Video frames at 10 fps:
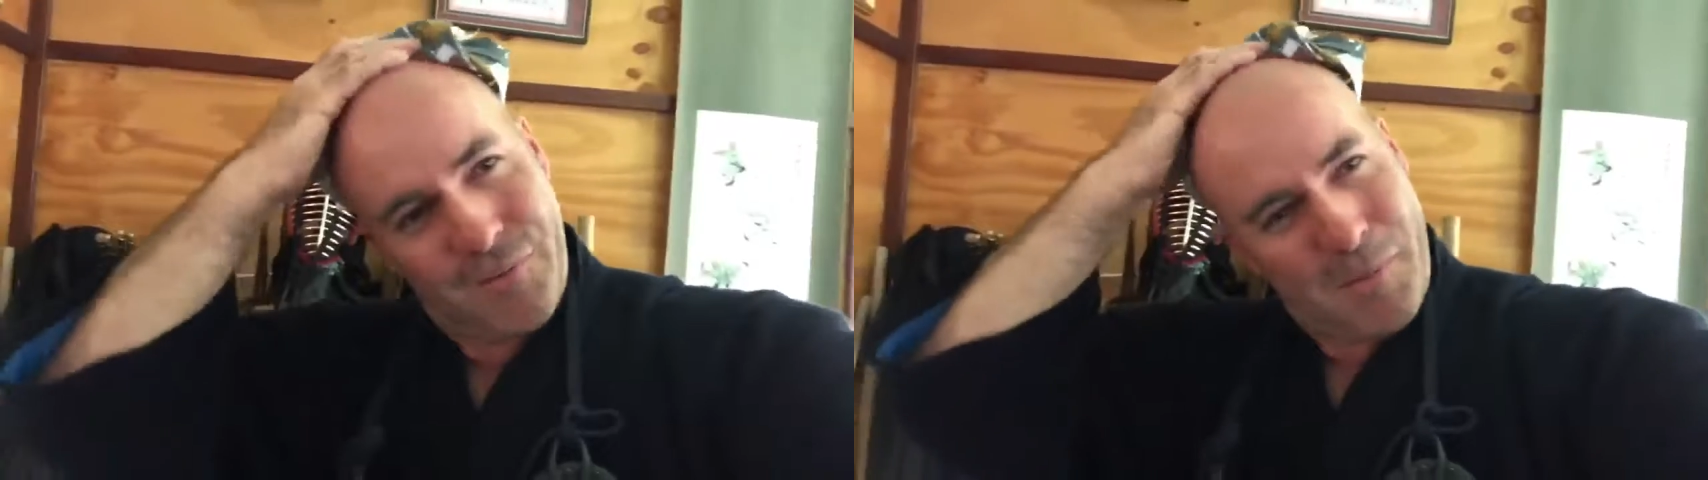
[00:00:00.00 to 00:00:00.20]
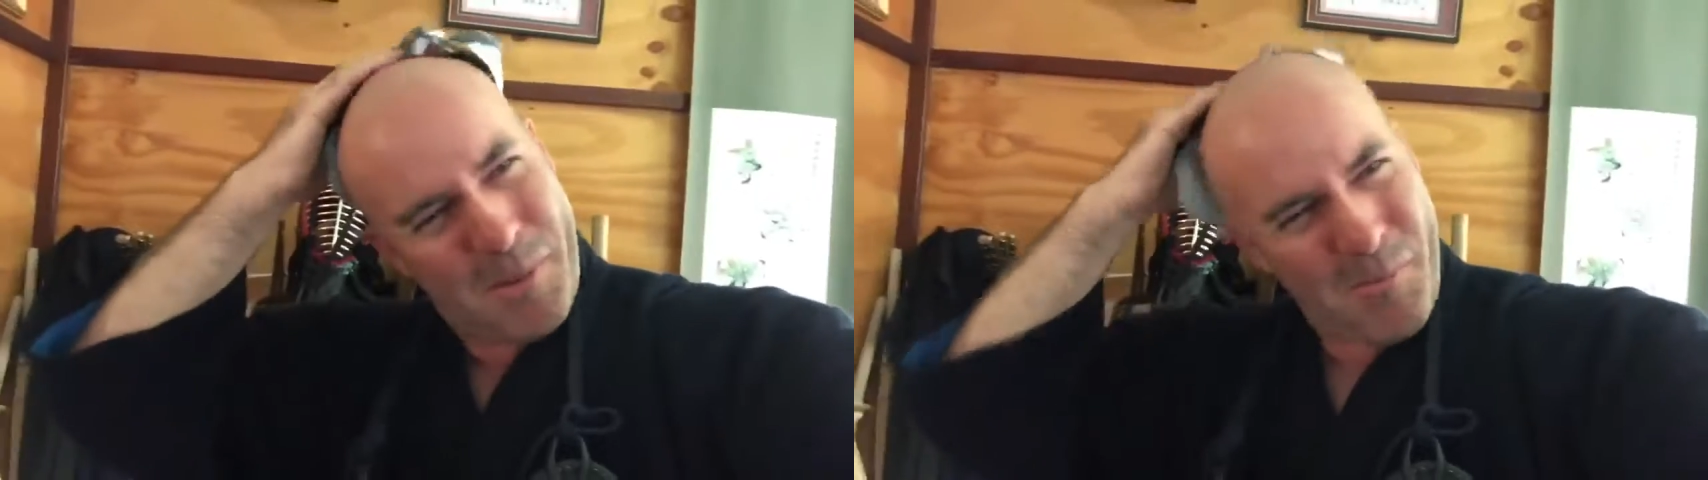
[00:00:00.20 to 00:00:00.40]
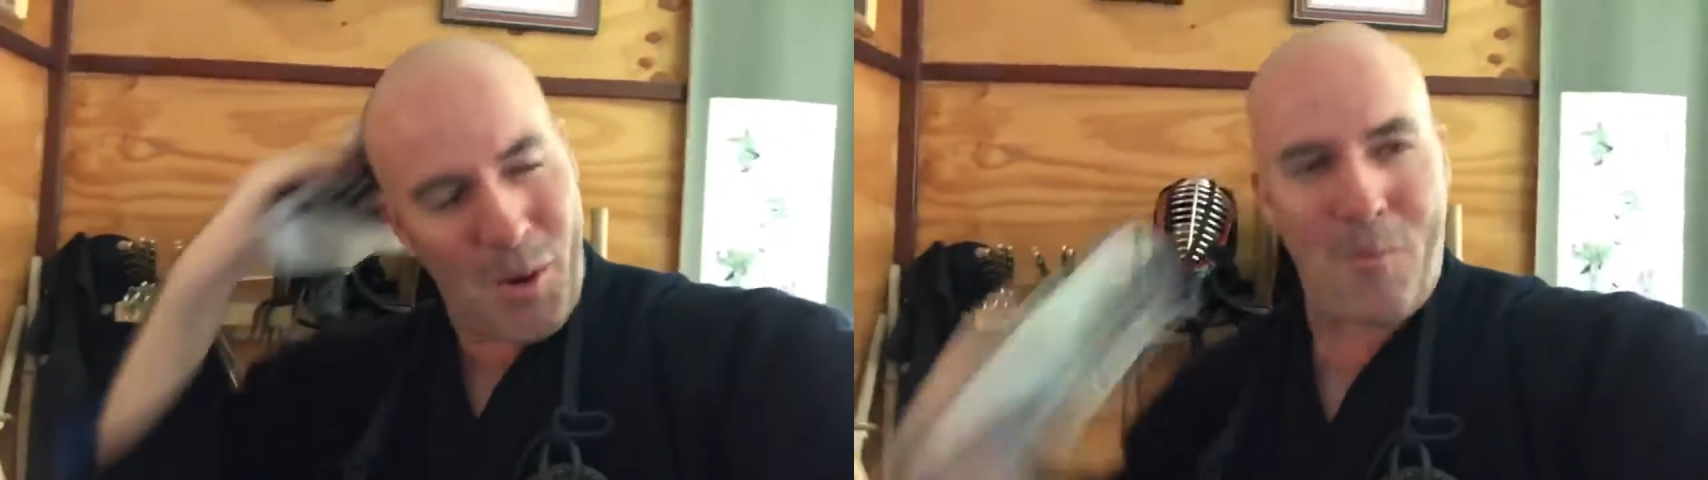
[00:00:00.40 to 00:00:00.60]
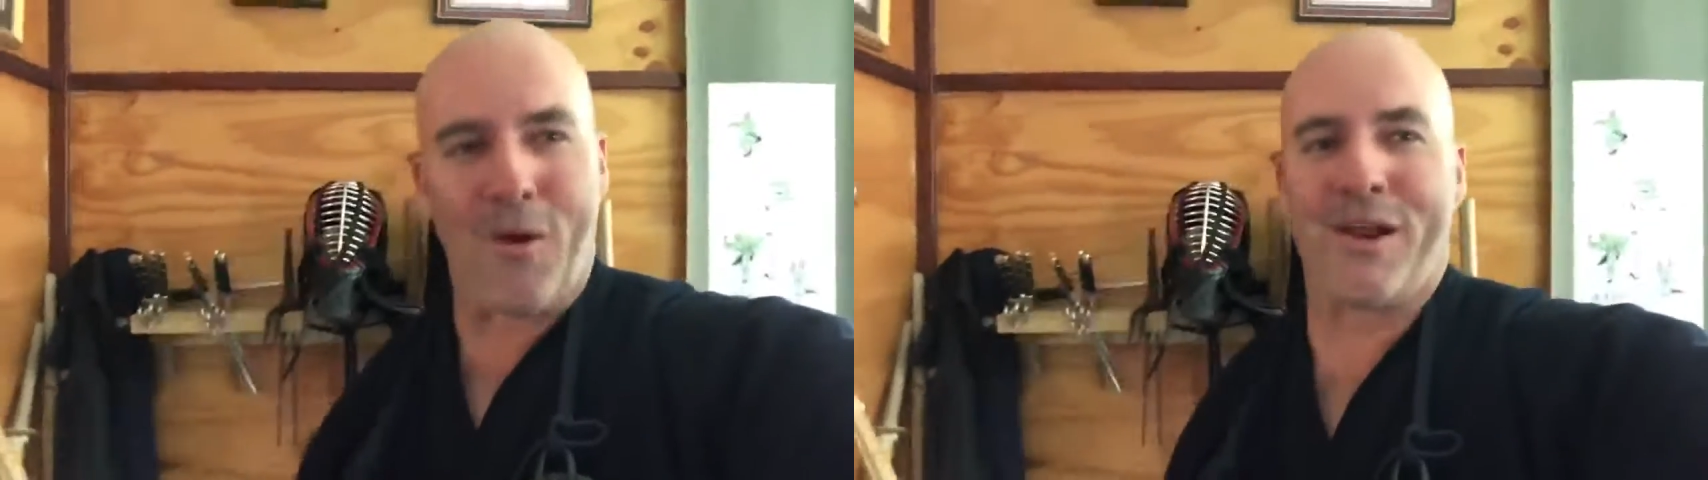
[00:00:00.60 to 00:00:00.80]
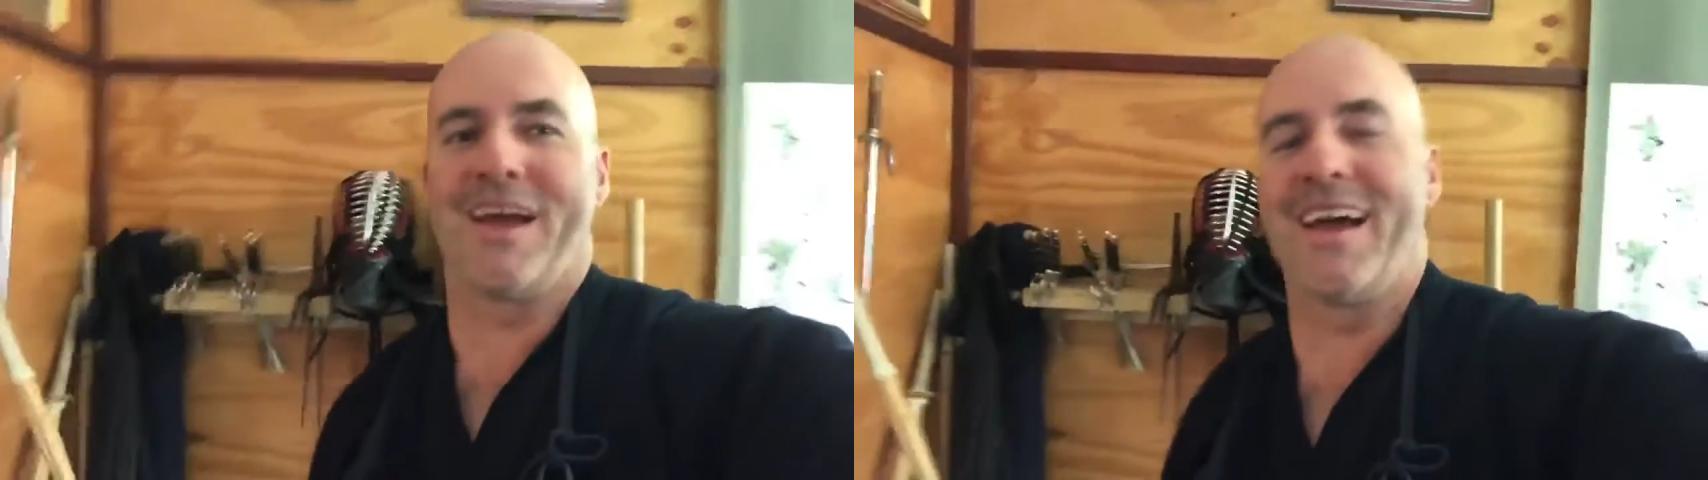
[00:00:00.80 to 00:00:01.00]
GBB Mind
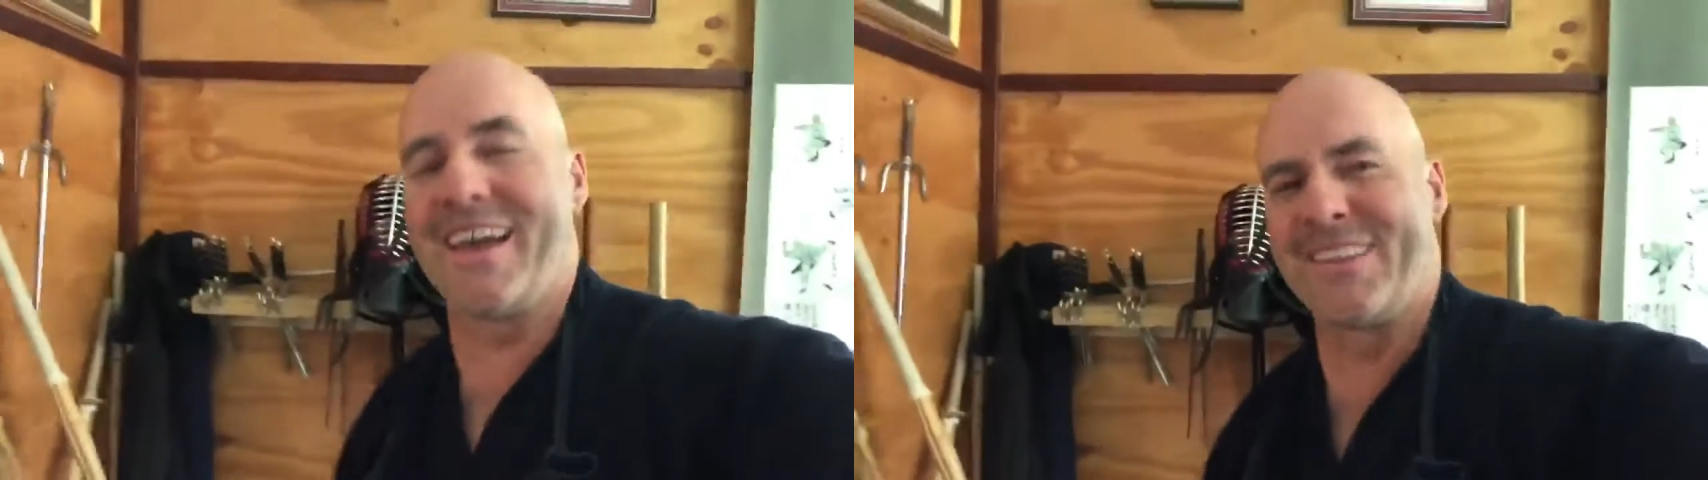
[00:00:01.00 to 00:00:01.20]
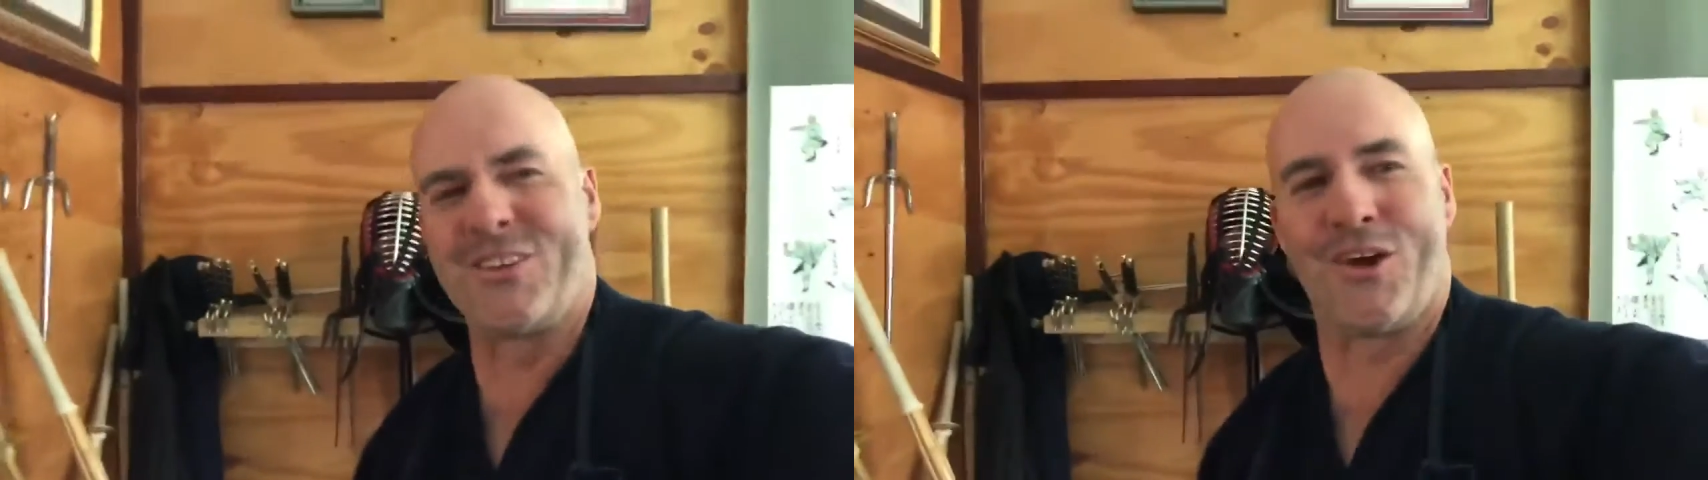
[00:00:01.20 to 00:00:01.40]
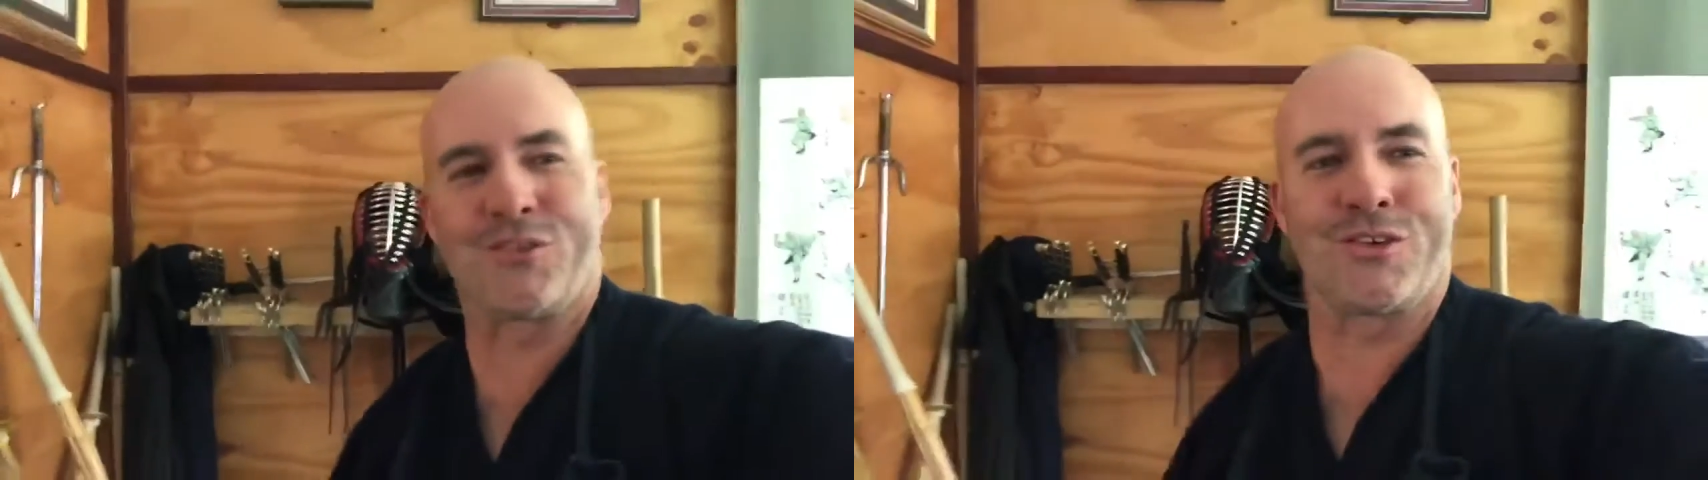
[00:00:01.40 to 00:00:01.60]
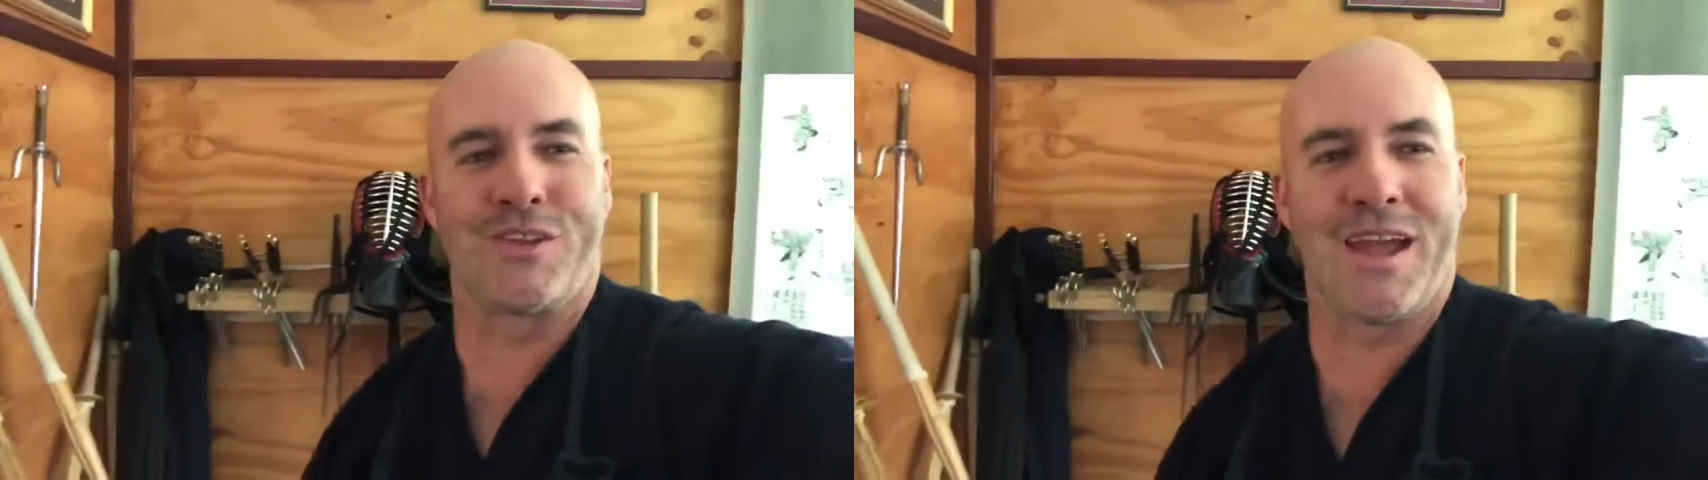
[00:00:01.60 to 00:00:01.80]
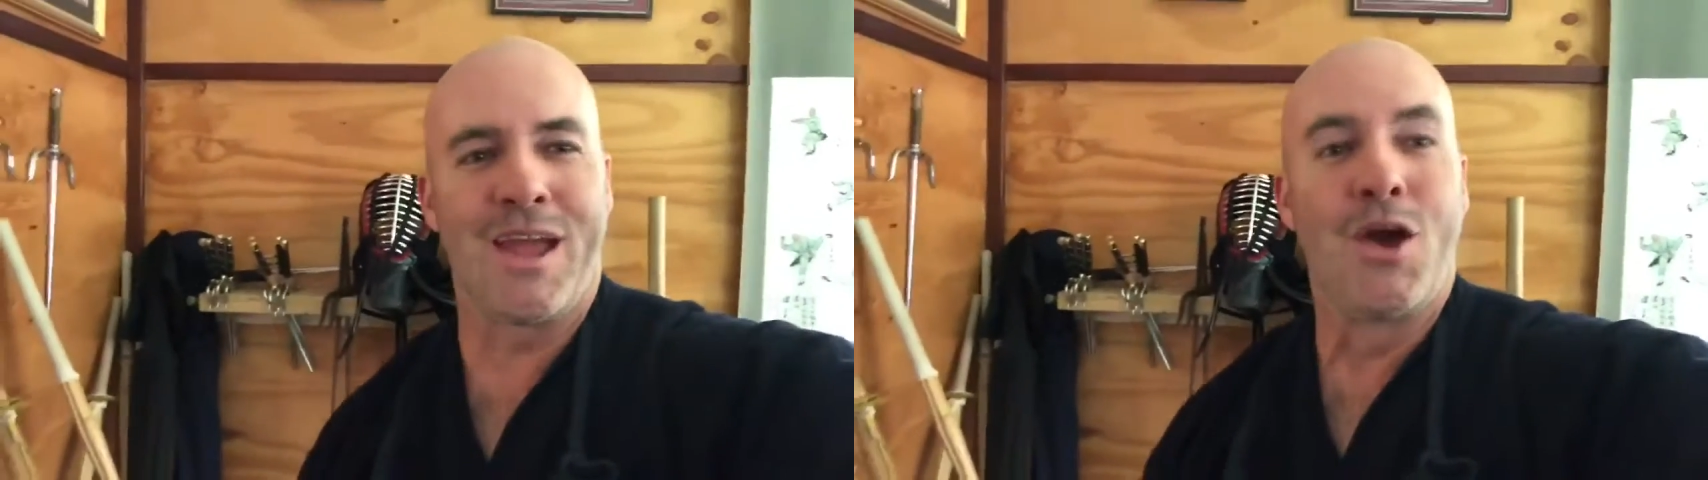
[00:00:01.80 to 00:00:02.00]
Warrior in the dojo
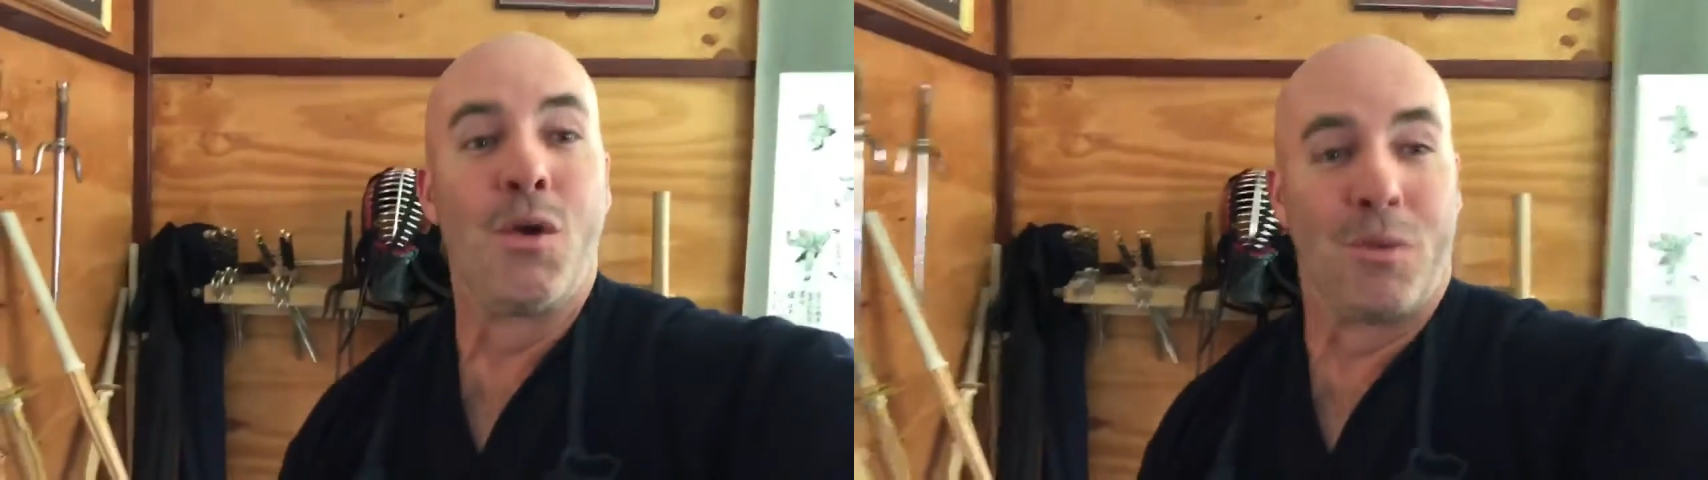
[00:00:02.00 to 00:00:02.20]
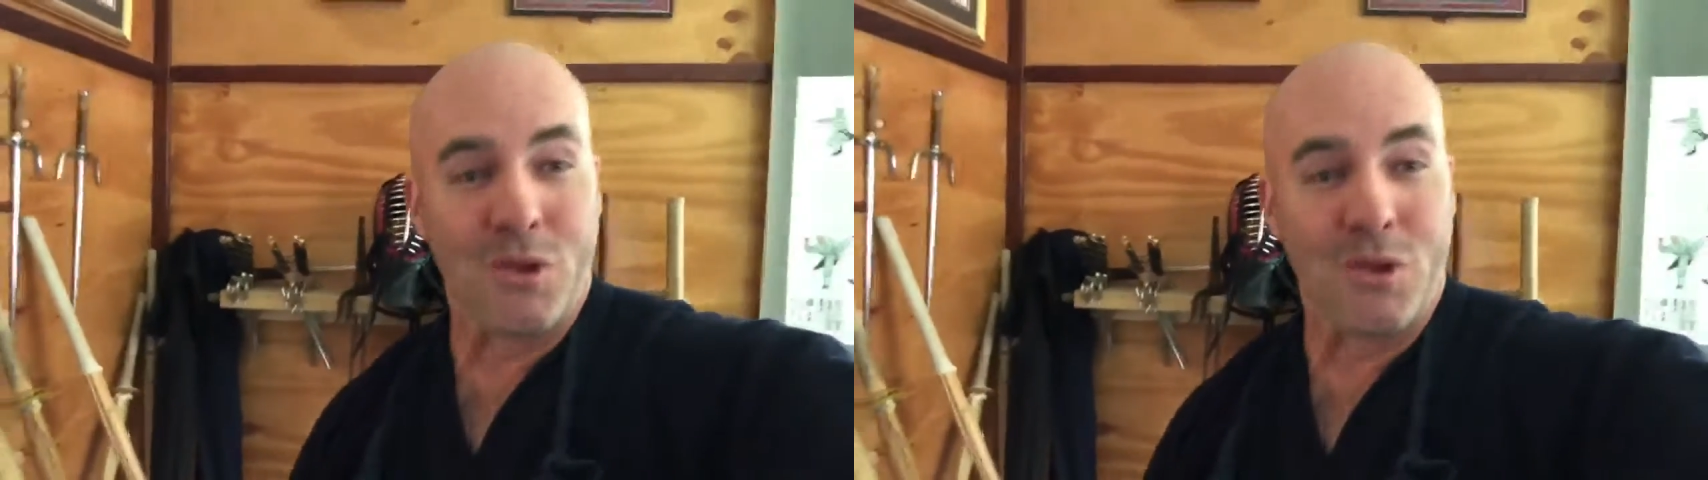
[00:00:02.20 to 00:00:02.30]
today.